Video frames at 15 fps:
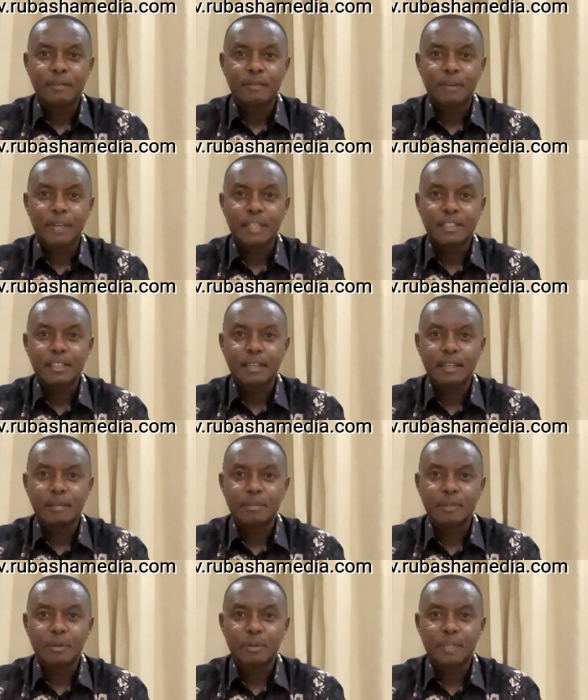French
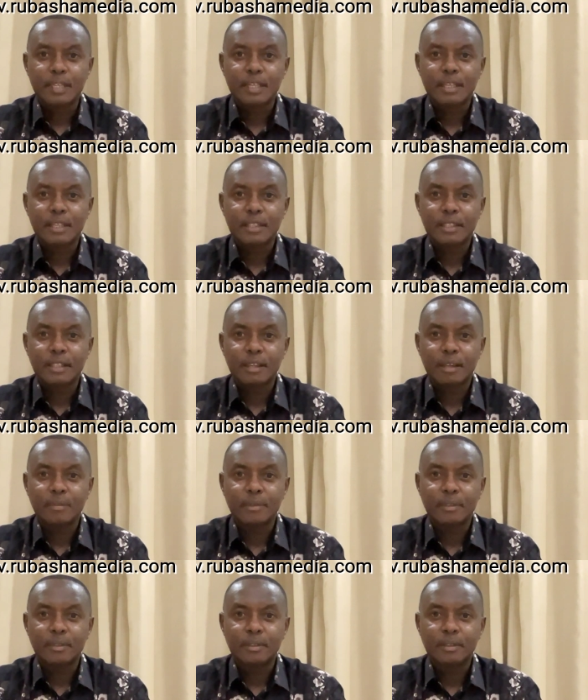names or English
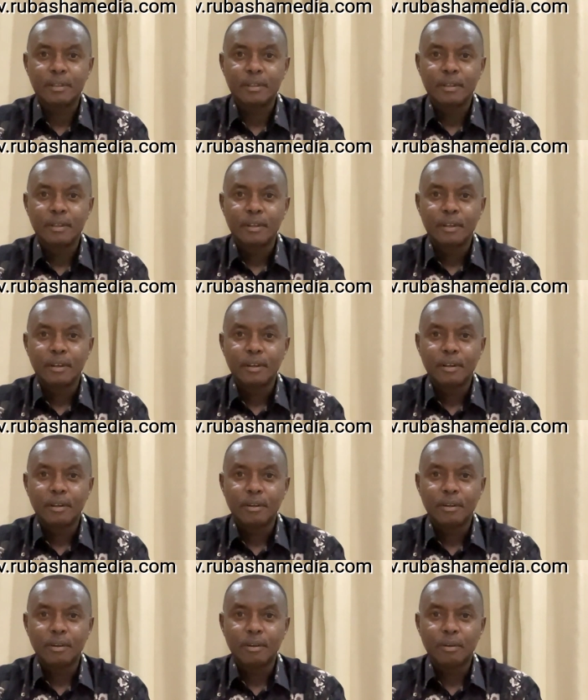names
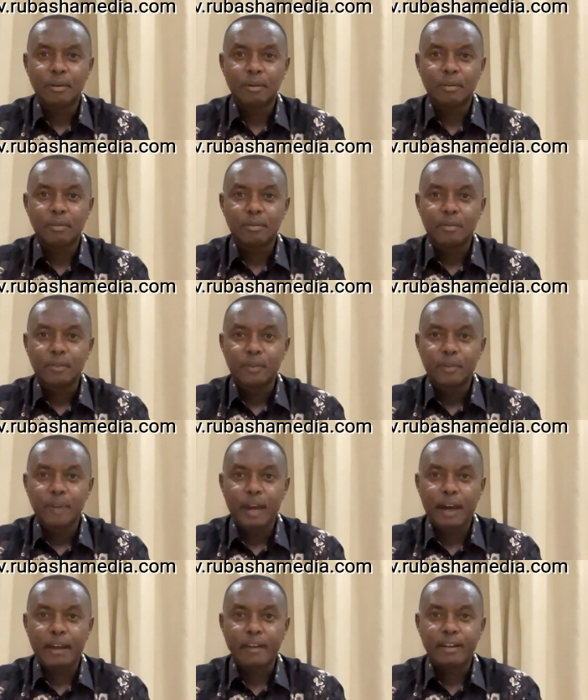or
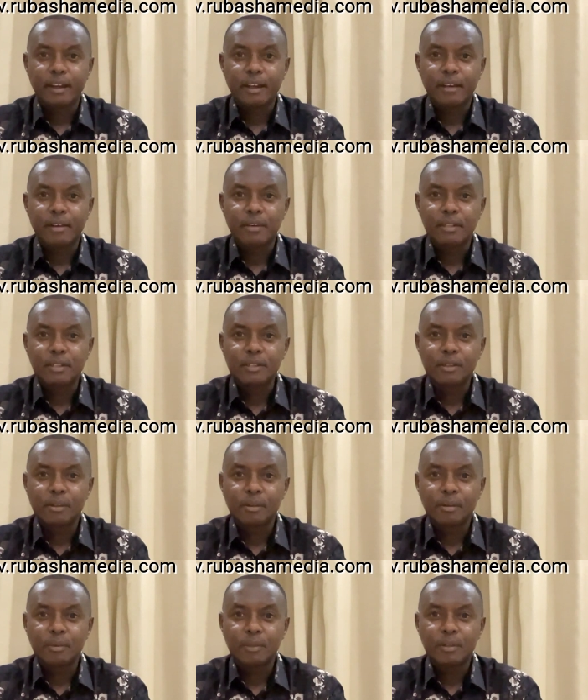other regional
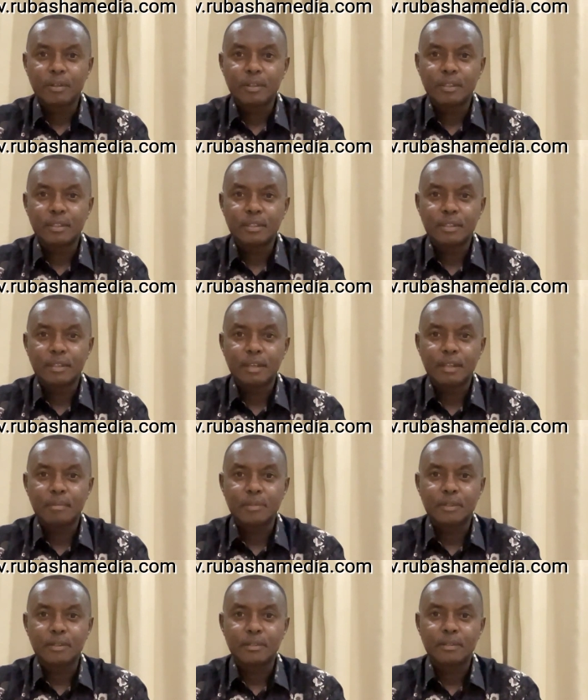communities'
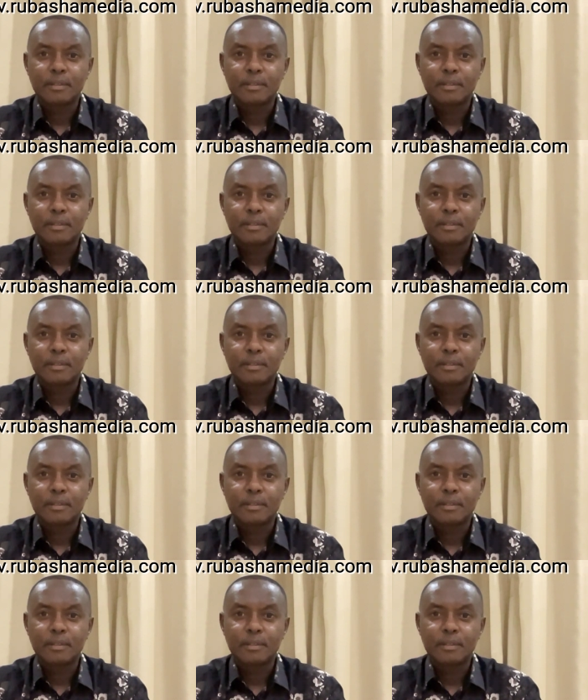names,